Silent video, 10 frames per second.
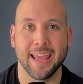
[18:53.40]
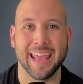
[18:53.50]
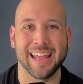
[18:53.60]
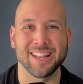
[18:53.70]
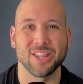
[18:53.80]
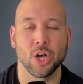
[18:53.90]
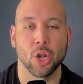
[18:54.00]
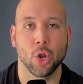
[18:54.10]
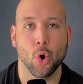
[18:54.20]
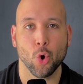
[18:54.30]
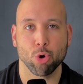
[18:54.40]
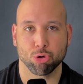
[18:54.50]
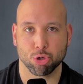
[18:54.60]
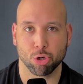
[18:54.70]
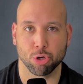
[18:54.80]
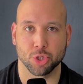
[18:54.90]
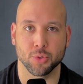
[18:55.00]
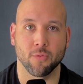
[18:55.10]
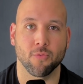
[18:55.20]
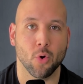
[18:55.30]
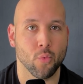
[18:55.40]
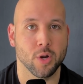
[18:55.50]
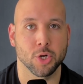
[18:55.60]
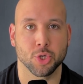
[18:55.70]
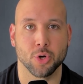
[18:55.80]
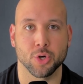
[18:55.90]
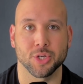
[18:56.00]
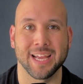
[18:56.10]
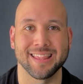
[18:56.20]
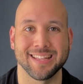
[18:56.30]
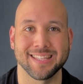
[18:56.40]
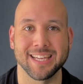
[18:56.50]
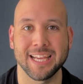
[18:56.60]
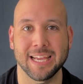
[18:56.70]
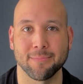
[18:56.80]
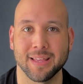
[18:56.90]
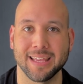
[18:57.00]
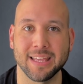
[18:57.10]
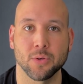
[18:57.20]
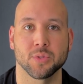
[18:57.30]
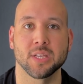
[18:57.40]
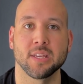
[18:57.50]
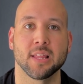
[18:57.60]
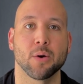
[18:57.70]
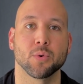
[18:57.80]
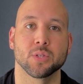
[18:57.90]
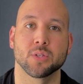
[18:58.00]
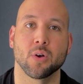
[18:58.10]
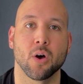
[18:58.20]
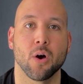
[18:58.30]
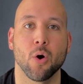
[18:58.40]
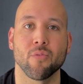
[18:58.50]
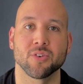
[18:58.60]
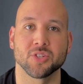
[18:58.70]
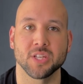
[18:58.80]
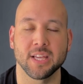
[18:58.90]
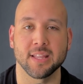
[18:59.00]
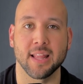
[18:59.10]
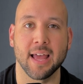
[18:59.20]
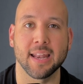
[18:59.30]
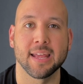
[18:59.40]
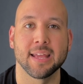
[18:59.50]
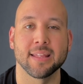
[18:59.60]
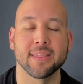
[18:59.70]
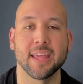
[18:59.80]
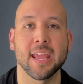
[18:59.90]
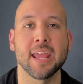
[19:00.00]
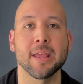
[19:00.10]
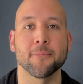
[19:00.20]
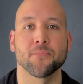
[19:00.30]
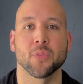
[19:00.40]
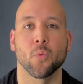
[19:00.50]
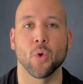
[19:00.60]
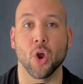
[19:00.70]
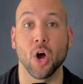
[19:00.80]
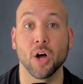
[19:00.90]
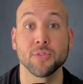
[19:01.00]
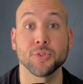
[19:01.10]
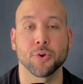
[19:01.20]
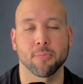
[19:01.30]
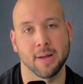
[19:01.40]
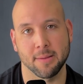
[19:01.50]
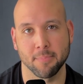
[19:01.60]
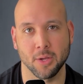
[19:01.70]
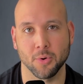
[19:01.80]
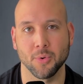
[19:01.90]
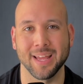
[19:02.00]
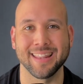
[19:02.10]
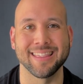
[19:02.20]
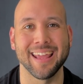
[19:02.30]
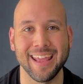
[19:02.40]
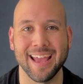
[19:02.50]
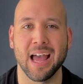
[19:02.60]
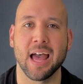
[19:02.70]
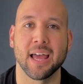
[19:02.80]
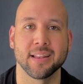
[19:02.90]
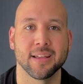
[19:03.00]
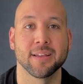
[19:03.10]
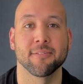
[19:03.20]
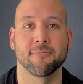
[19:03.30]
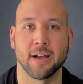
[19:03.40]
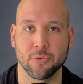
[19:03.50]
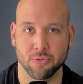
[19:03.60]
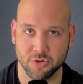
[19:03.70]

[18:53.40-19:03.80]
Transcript: And the local church, the Forerunner Church, and the team, the ELT that was overseeing that, they were under Mike Bickle, and they had founder